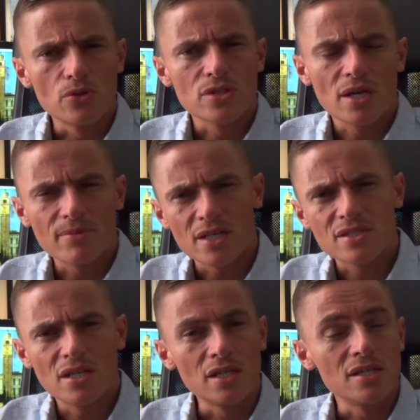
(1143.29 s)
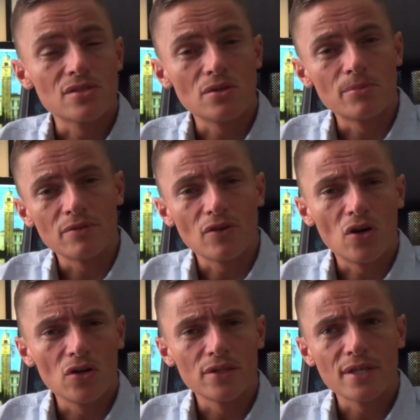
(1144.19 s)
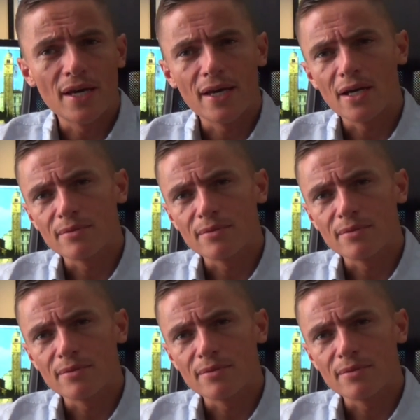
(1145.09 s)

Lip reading: course I turn it into a bit of a holiday.